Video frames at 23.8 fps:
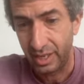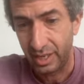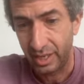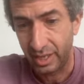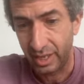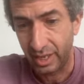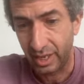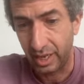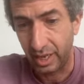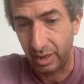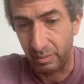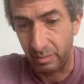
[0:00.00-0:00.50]

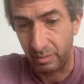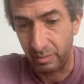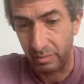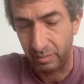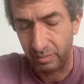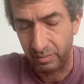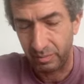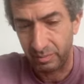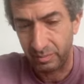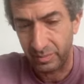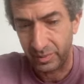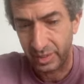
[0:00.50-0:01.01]

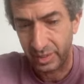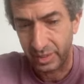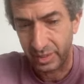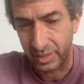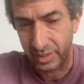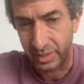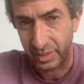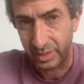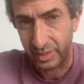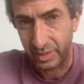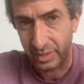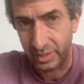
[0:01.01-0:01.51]

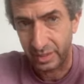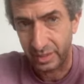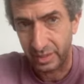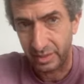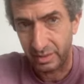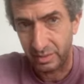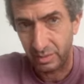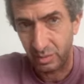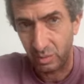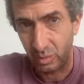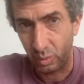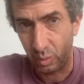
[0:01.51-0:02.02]

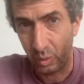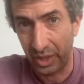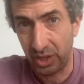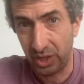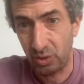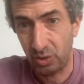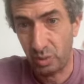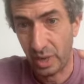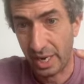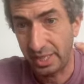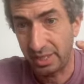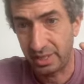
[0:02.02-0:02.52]
when you
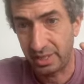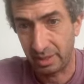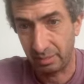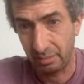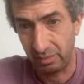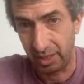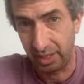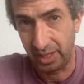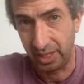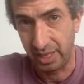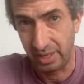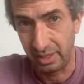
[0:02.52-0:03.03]
write
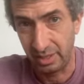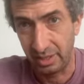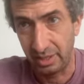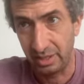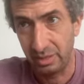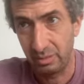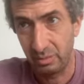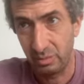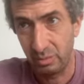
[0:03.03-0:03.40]
something here,